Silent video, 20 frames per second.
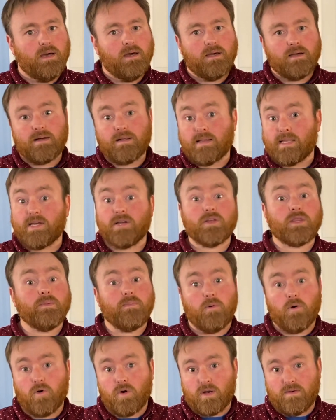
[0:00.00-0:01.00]
clear the
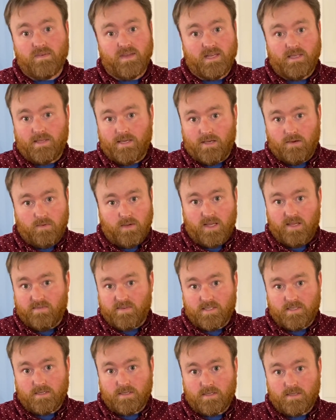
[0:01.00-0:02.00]
board of anything
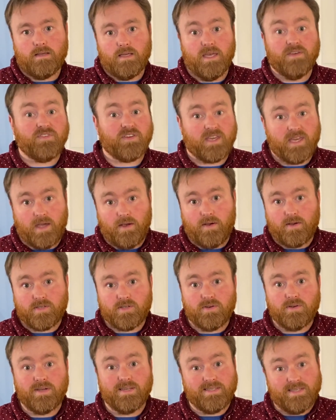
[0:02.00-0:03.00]
irrelevant. If a
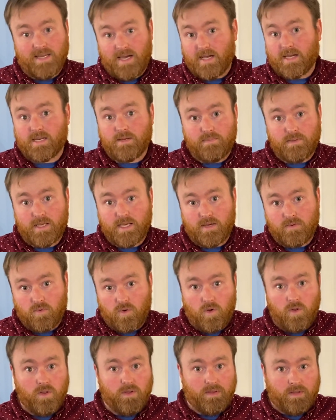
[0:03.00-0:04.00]
character is not going to play a
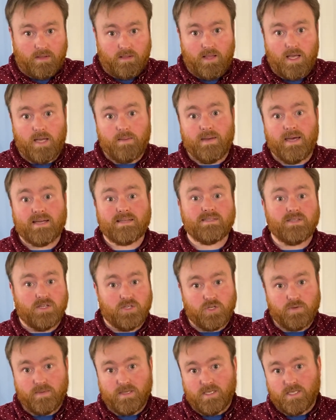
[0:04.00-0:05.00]
role in the climax, they
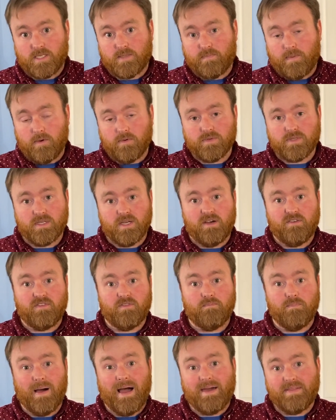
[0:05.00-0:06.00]
should be disposed
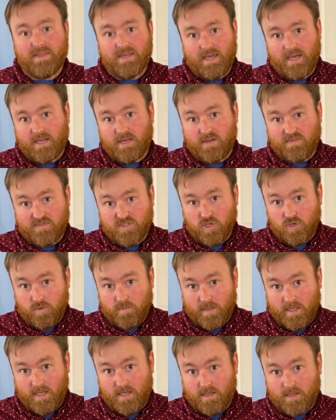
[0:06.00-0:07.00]
of by the end of
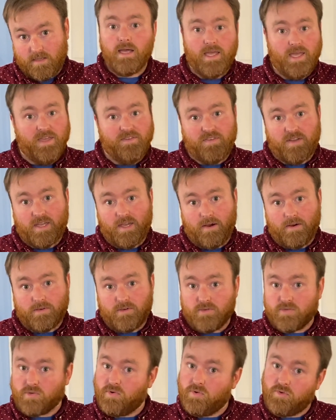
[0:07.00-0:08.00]
2B. If a character
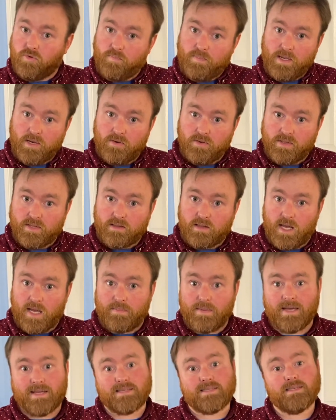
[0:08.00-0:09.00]
is going to appear in the
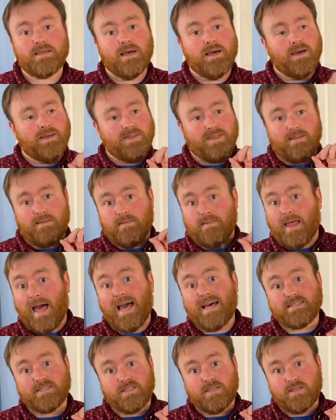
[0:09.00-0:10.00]
climax, the
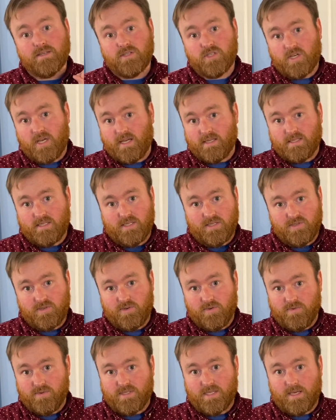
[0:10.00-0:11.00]
last chance to
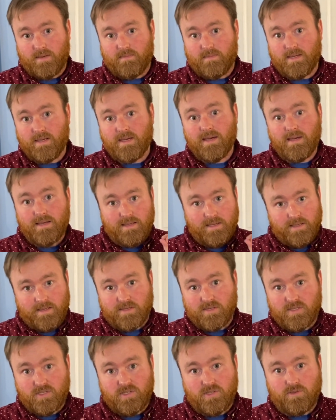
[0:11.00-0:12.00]
introduce them
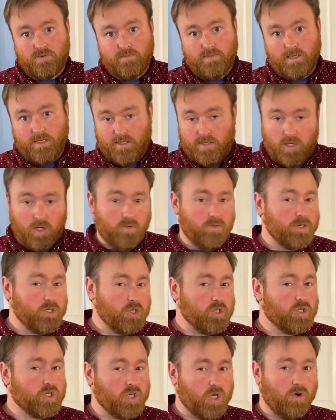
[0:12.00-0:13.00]
is 2B. No one
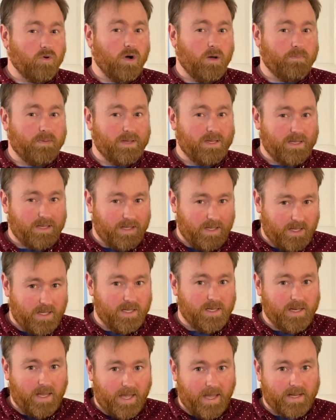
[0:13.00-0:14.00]
should show up
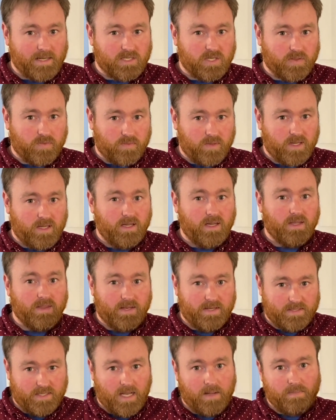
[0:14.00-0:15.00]
in Act 3 that
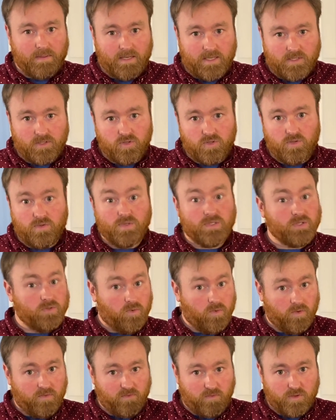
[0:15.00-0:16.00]
has not been introduced
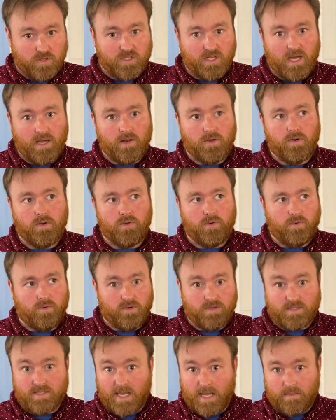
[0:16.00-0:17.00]
or foreshadowed or
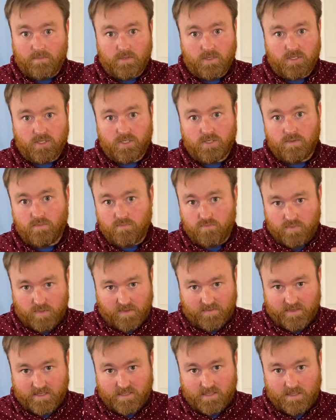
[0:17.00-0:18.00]
established
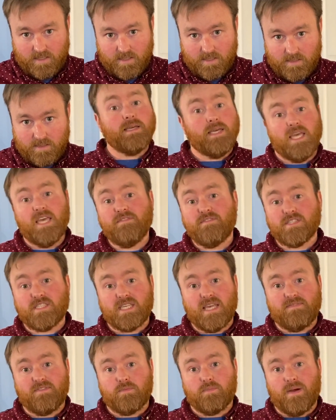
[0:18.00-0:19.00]
previously. Even
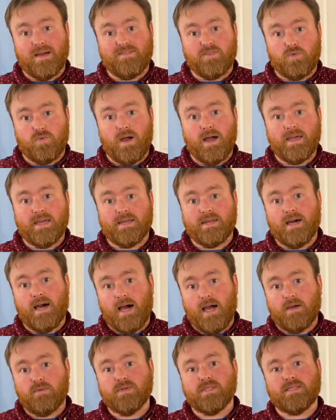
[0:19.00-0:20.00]
Saving Private Ryan,
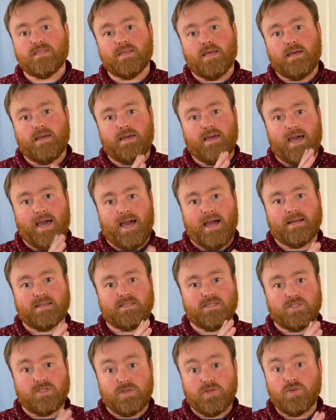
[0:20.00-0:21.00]
I would say Act
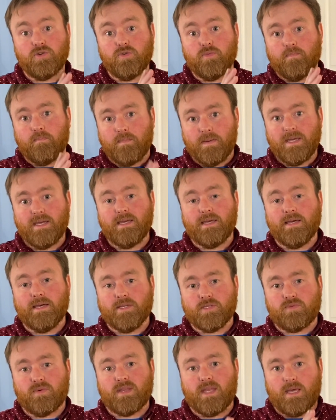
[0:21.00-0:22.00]
2B
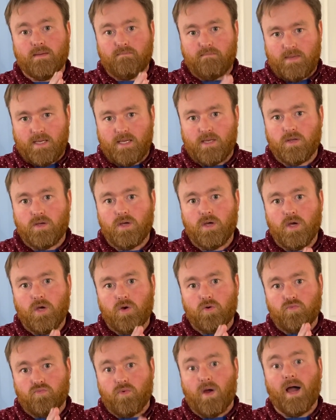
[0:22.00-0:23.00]
is when they meet
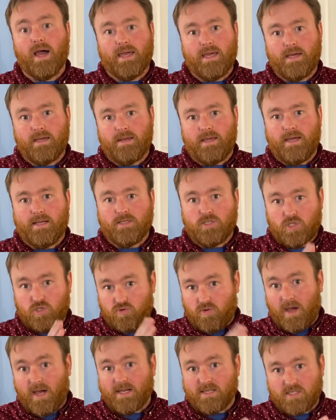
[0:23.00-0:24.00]
Ryan and
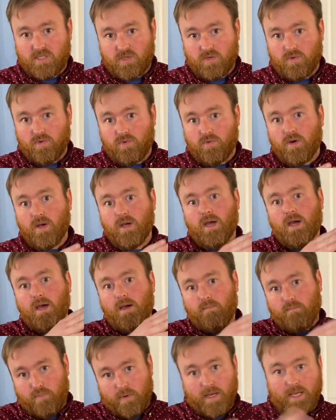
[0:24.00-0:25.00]
try to
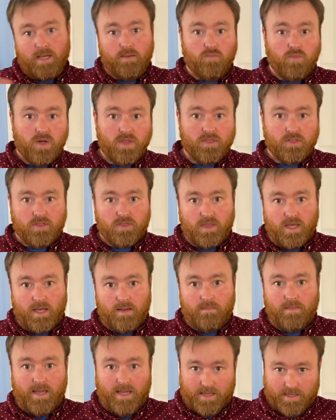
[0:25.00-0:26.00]
bring him with
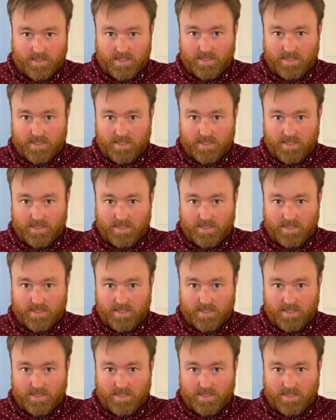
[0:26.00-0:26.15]
them, and he